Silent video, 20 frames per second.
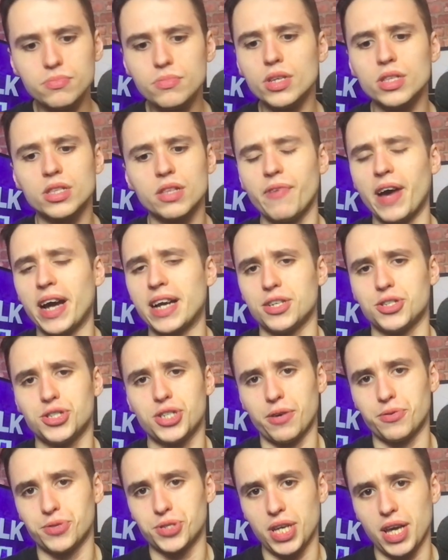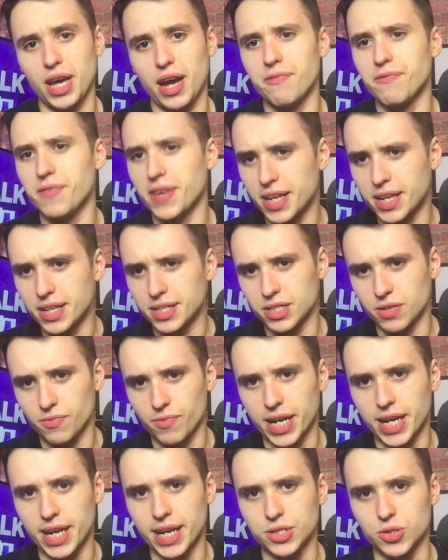the fact that Chelsea, I think it's the
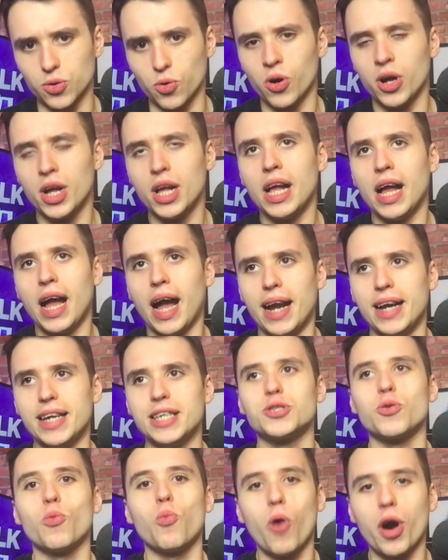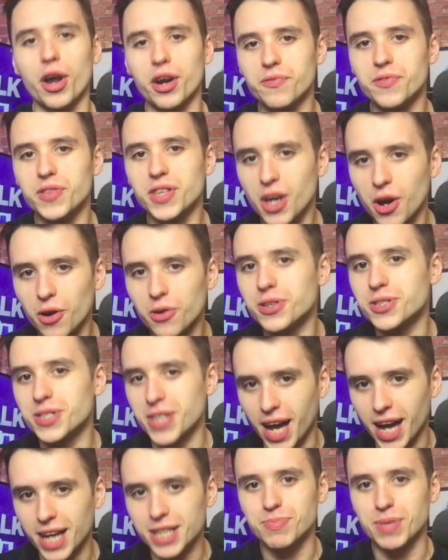Ricketts or at least one of the owners that
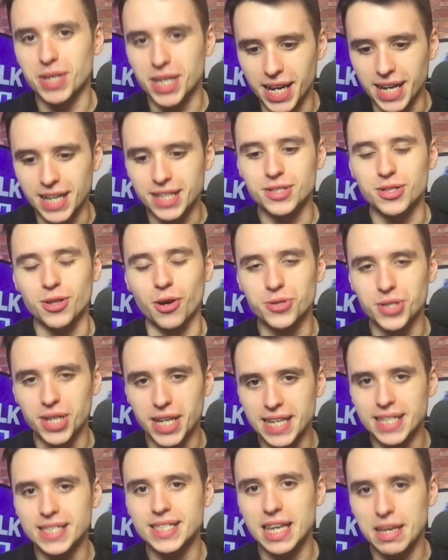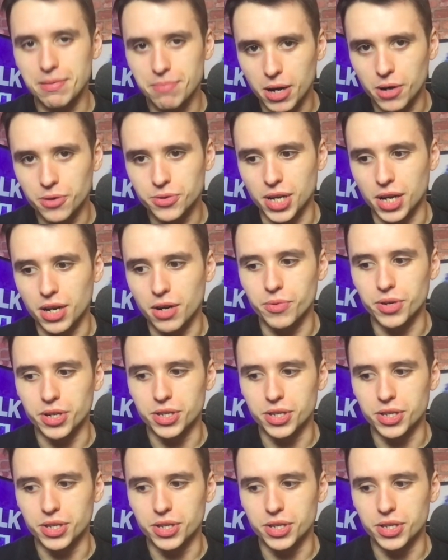has been linked to those leaked emails, I don't want